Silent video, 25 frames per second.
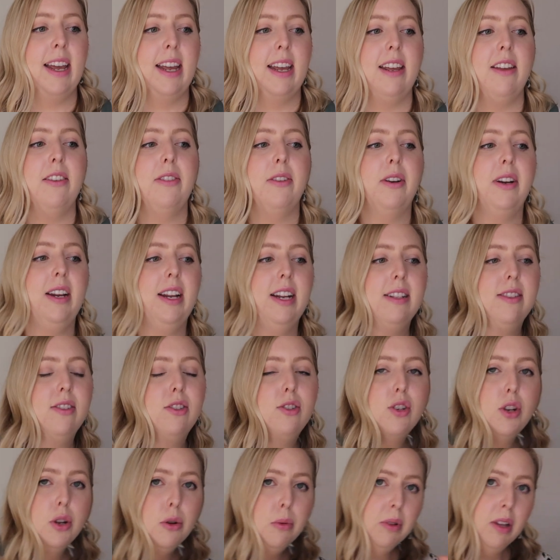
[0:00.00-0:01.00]
Either it's
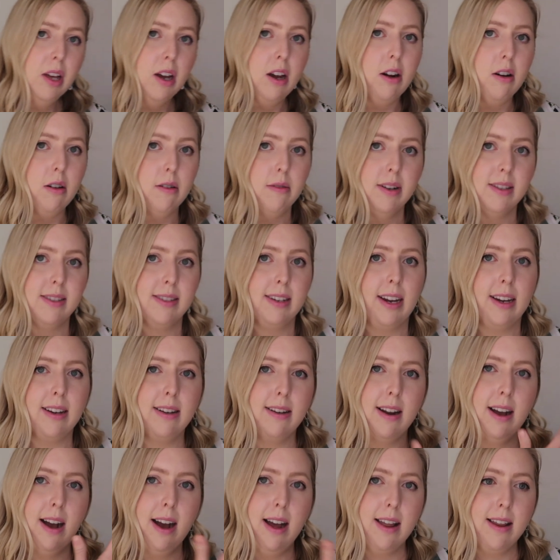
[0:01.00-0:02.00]
too low, it's like
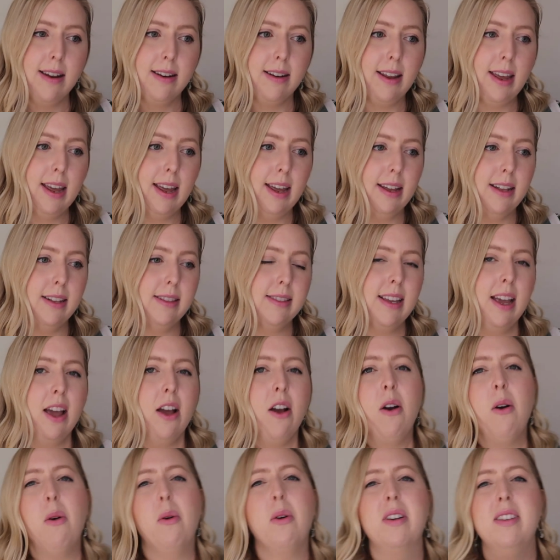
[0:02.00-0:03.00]
not in kids,
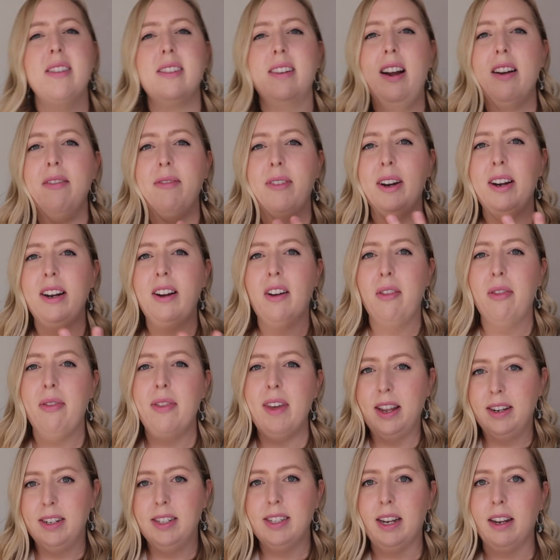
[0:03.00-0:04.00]
or it's not very
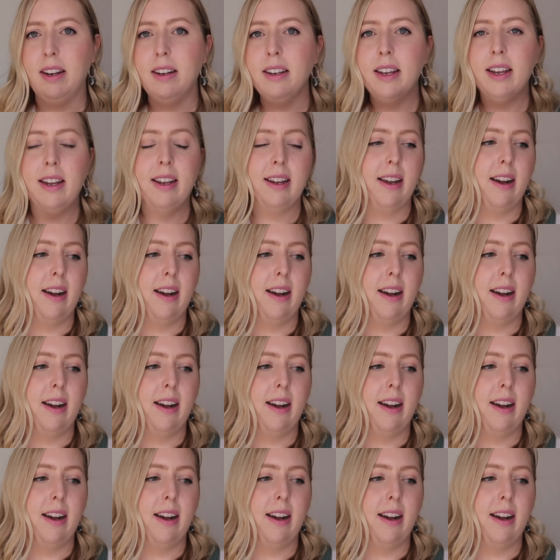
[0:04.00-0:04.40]
authentic.